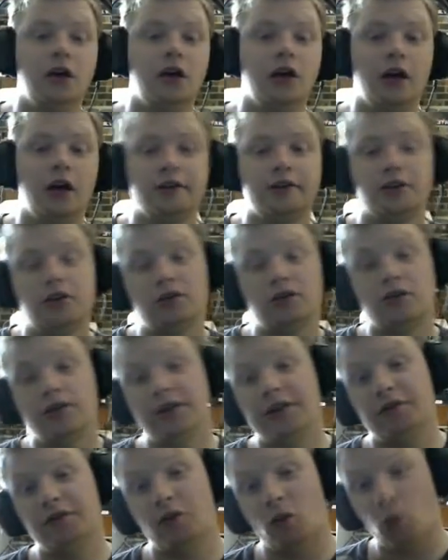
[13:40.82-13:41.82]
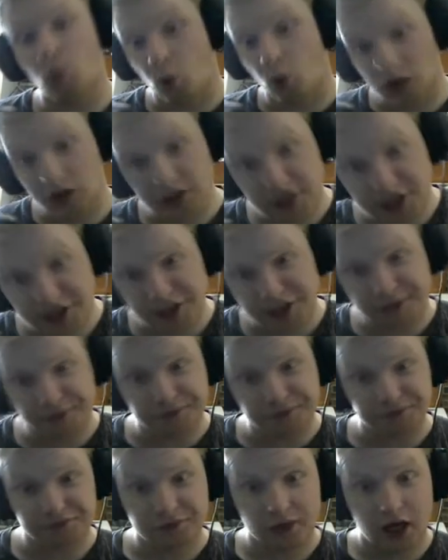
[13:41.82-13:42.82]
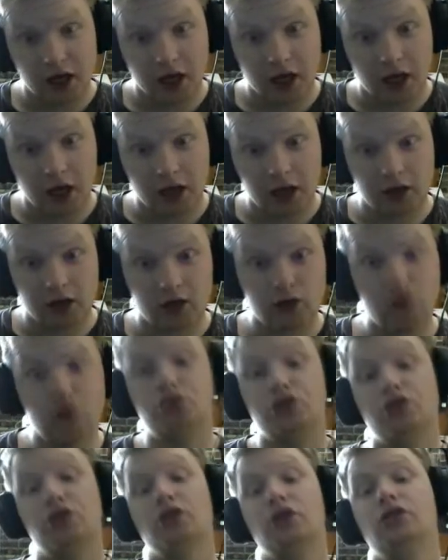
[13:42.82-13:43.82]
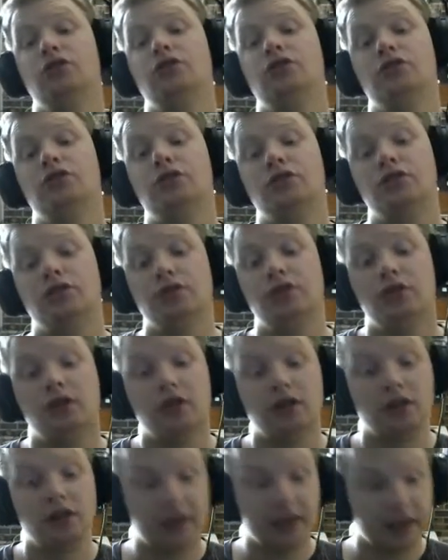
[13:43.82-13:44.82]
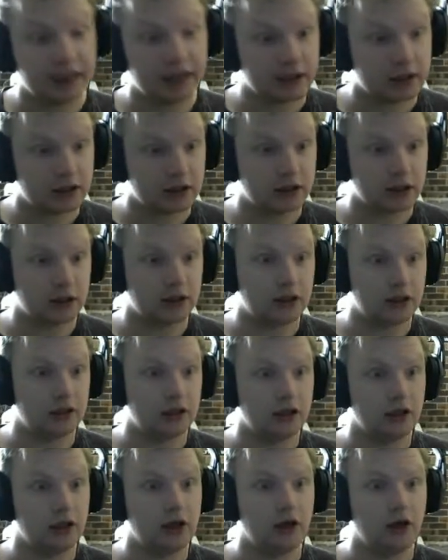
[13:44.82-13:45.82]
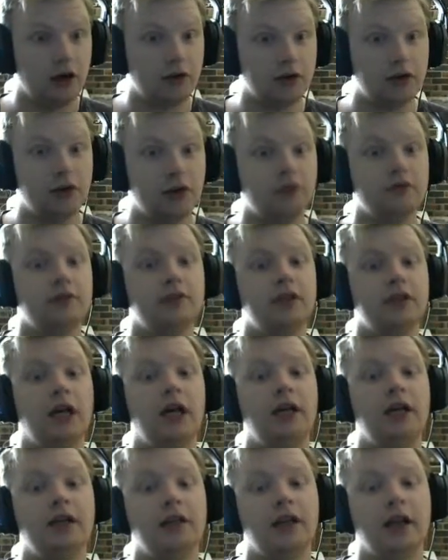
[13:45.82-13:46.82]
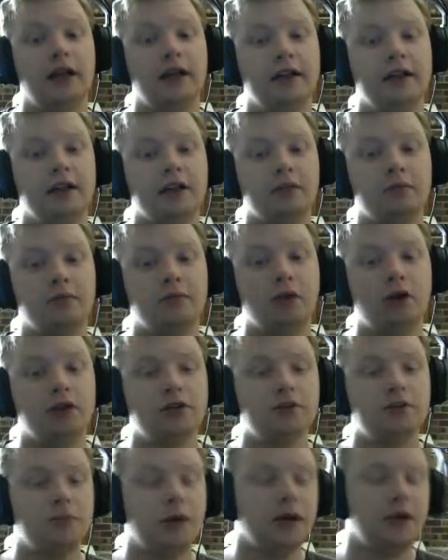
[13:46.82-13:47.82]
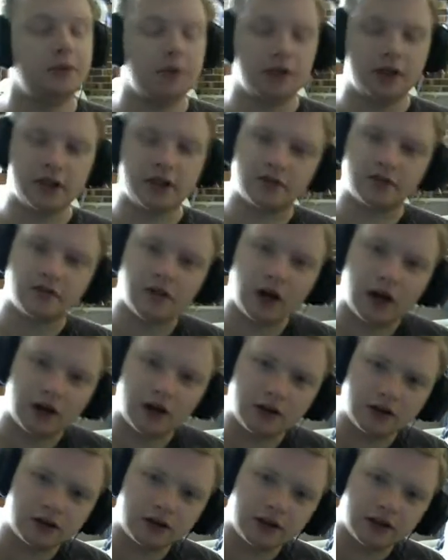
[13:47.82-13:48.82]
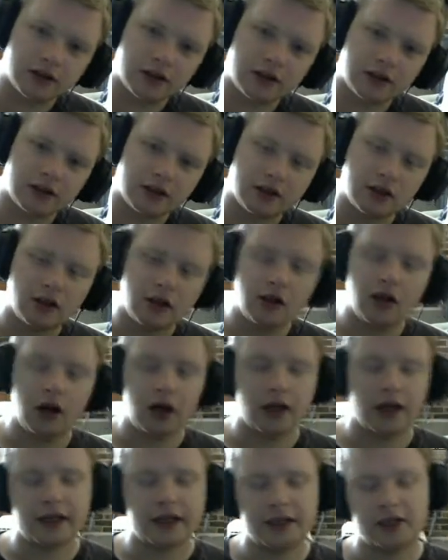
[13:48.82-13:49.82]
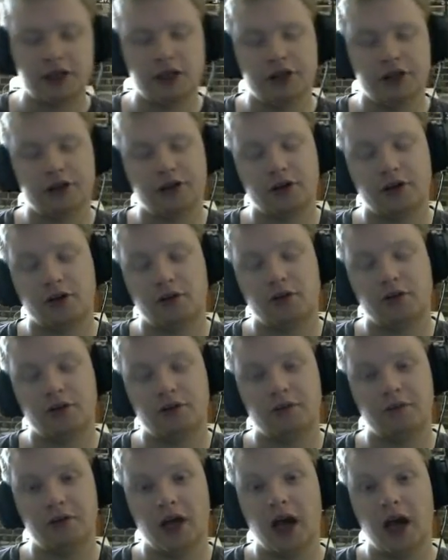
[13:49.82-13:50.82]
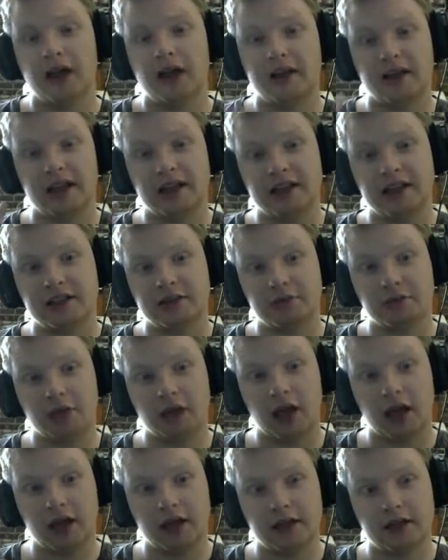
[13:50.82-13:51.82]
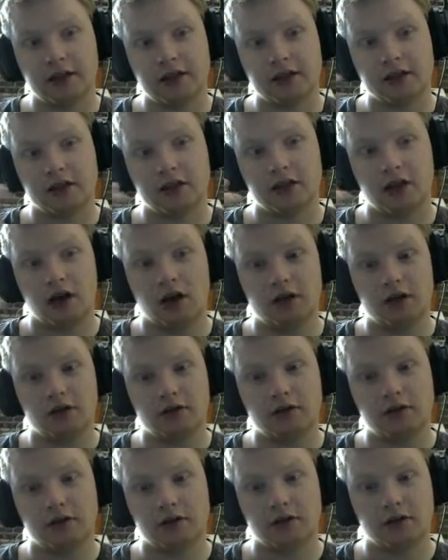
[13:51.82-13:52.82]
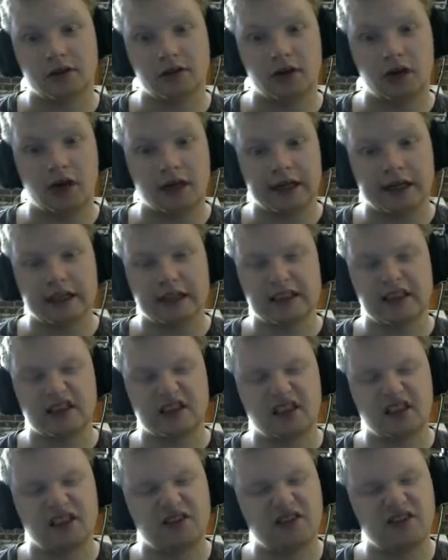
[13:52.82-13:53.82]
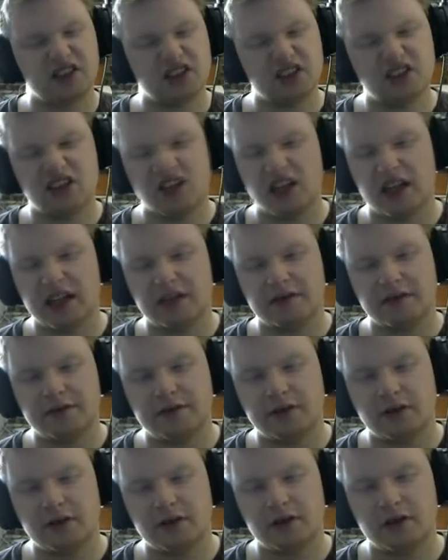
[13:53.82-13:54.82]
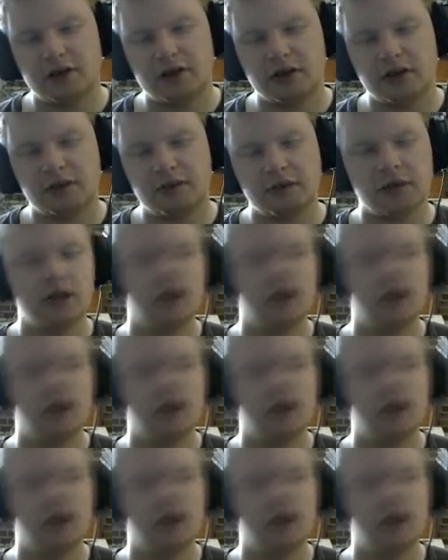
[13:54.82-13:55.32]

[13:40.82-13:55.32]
It's also different watching them. And I also think that, I know I've started later than most people as far as, I guess you could call them Let's Plays. I guess that's the official name for them.